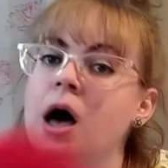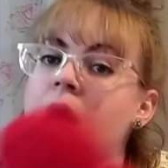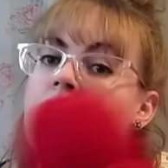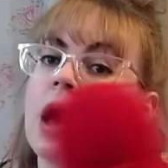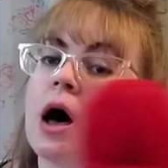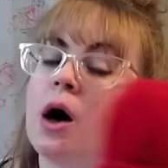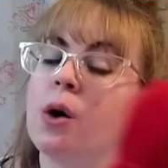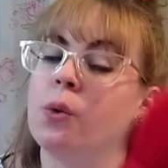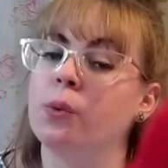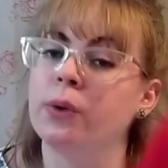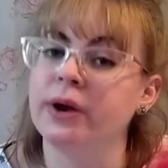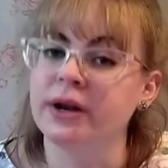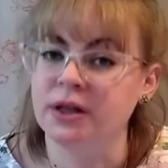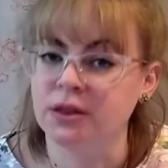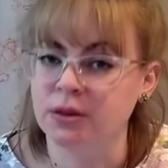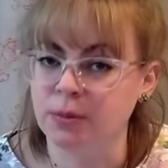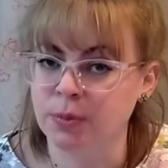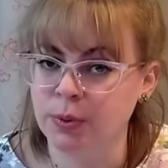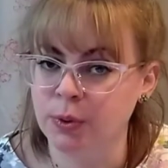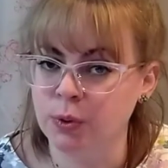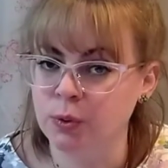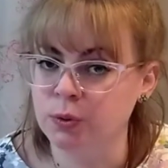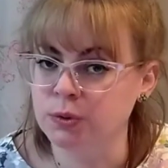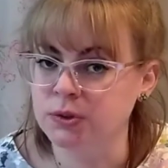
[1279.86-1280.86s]
a Winnie the
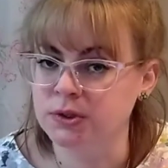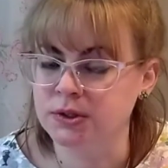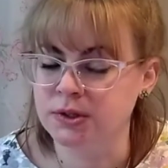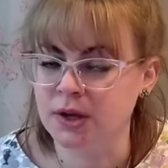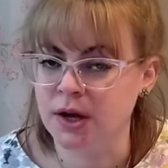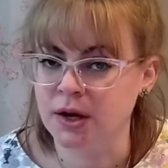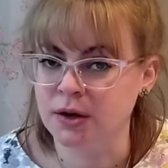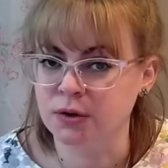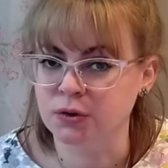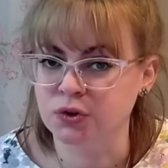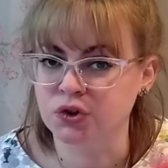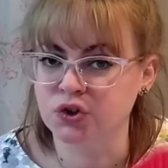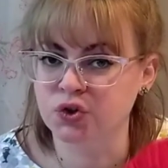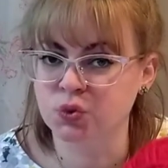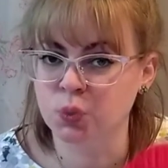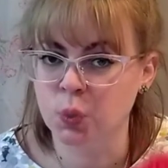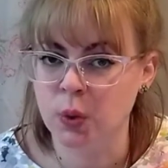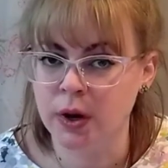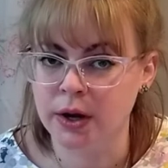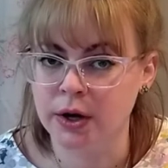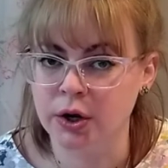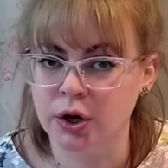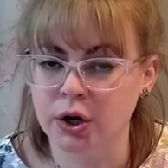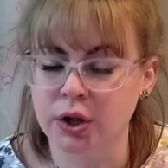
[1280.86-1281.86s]
Pooh style
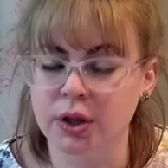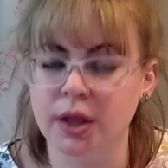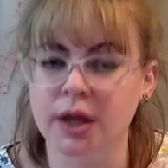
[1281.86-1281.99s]
sweater,